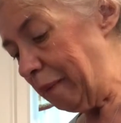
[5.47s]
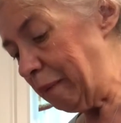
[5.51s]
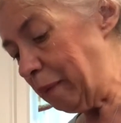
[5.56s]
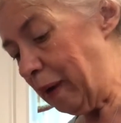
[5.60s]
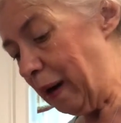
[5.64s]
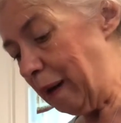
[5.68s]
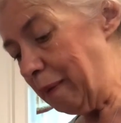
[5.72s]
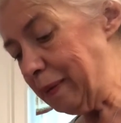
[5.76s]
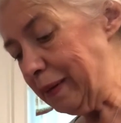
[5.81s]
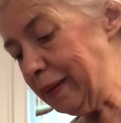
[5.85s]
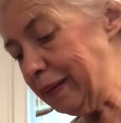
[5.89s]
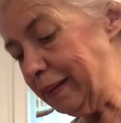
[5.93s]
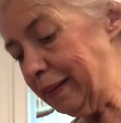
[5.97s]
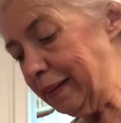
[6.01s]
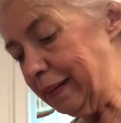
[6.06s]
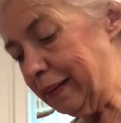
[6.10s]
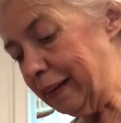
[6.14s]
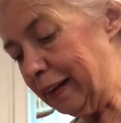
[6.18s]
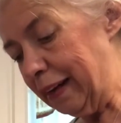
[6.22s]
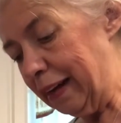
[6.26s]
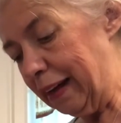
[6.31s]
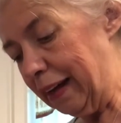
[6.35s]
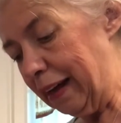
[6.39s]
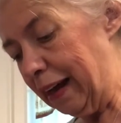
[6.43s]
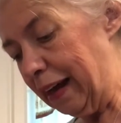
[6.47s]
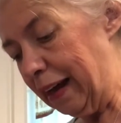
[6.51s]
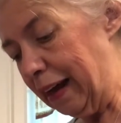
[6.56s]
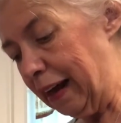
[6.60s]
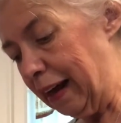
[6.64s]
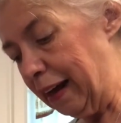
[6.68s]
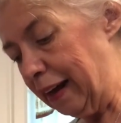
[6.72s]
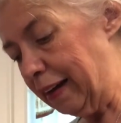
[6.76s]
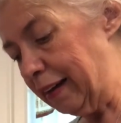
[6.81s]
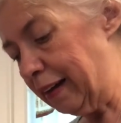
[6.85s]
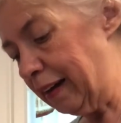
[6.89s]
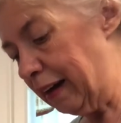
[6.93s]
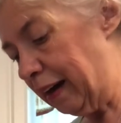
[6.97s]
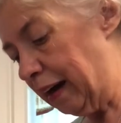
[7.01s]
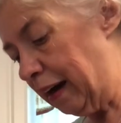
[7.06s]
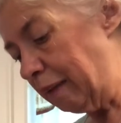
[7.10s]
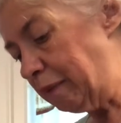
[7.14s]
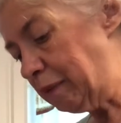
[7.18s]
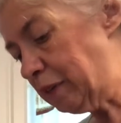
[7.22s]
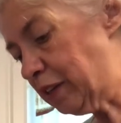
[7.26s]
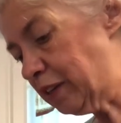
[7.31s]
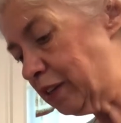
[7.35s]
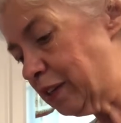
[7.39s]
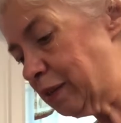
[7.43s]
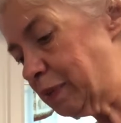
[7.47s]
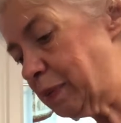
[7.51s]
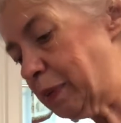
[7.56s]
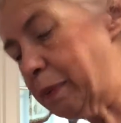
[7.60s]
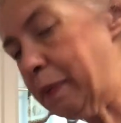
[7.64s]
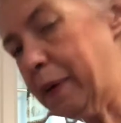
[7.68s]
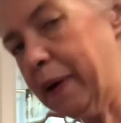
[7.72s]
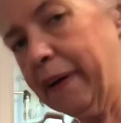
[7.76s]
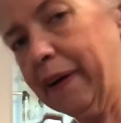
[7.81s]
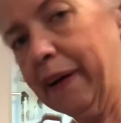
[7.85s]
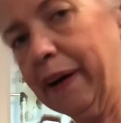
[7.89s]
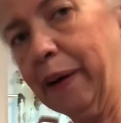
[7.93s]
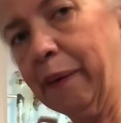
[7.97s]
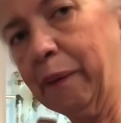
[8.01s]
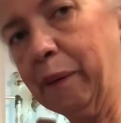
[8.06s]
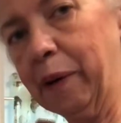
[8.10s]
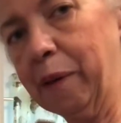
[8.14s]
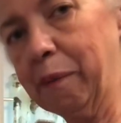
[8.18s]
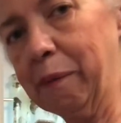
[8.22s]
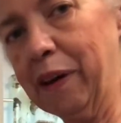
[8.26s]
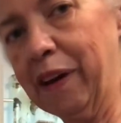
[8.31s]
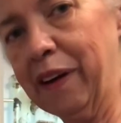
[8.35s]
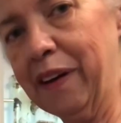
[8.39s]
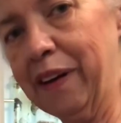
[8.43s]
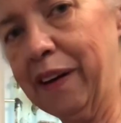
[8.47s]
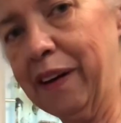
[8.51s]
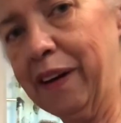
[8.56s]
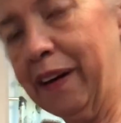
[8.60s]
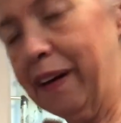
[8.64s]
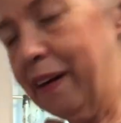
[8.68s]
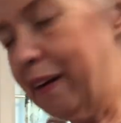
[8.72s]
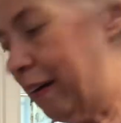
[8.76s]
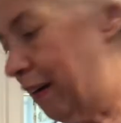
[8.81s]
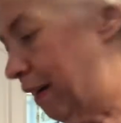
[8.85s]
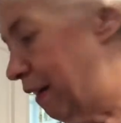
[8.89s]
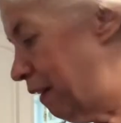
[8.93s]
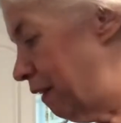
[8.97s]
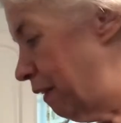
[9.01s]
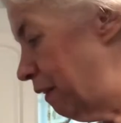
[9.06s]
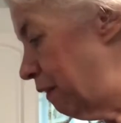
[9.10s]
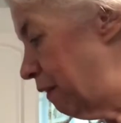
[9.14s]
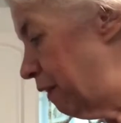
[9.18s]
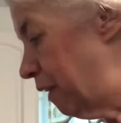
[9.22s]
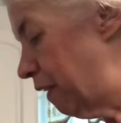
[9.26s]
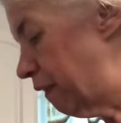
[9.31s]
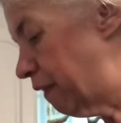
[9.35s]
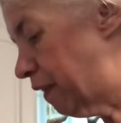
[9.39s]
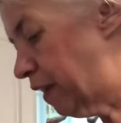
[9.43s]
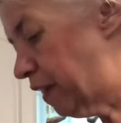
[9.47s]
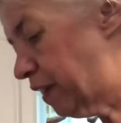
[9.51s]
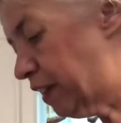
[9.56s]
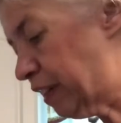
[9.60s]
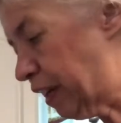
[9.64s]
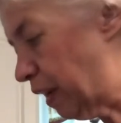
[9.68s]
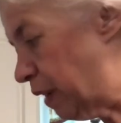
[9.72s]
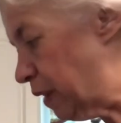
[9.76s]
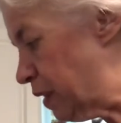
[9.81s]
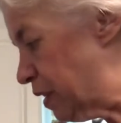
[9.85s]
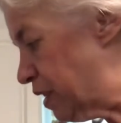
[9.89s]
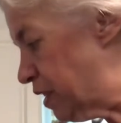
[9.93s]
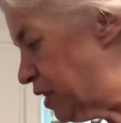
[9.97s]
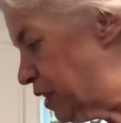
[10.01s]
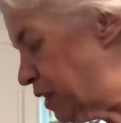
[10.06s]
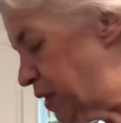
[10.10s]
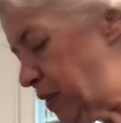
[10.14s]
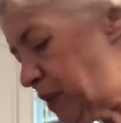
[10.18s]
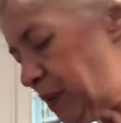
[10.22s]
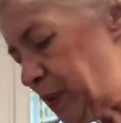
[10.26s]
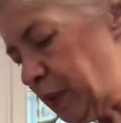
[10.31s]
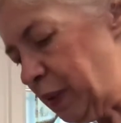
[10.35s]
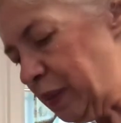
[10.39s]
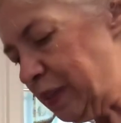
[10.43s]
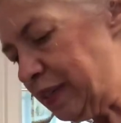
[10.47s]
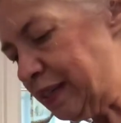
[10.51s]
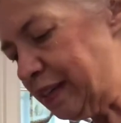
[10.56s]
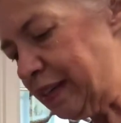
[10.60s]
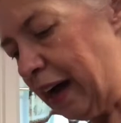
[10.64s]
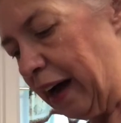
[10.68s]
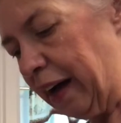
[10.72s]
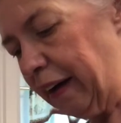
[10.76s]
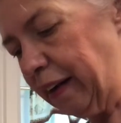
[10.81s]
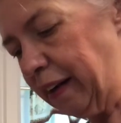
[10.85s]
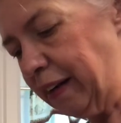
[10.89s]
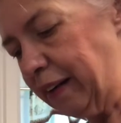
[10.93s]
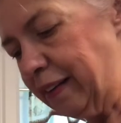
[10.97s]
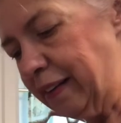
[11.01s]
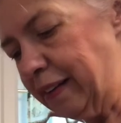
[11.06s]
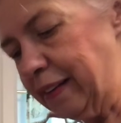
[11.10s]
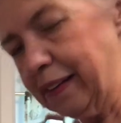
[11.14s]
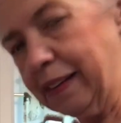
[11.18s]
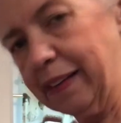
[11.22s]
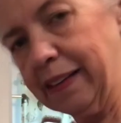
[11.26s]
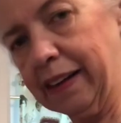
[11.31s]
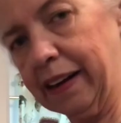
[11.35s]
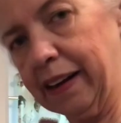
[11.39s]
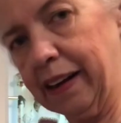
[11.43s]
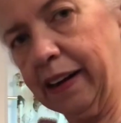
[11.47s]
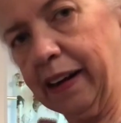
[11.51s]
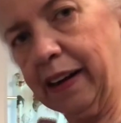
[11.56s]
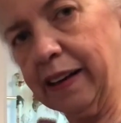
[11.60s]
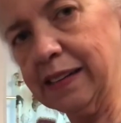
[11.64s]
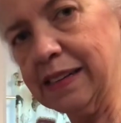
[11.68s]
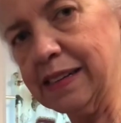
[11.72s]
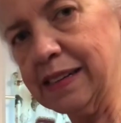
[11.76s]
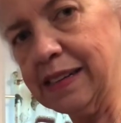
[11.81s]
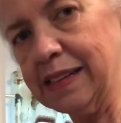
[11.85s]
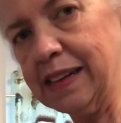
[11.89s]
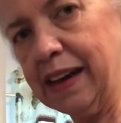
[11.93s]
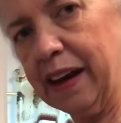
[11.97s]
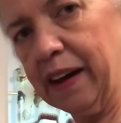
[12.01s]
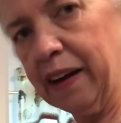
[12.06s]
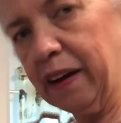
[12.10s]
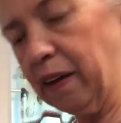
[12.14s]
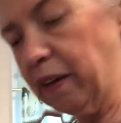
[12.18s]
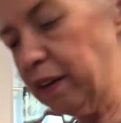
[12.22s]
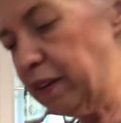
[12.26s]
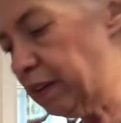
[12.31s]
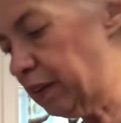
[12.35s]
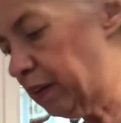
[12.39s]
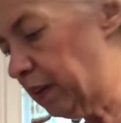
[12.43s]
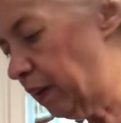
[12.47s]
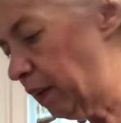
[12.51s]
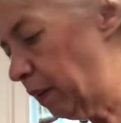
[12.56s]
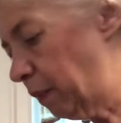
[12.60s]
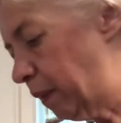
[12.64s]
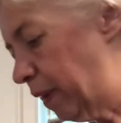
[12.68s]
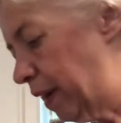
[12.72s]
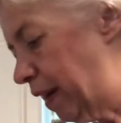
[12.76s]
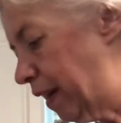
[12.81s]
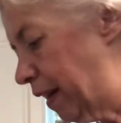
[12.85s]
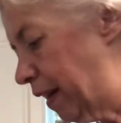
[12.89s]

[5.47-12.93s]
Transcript: Robin, and I'm just preparing one of my favorite go-to salads that I like to snack on during the week.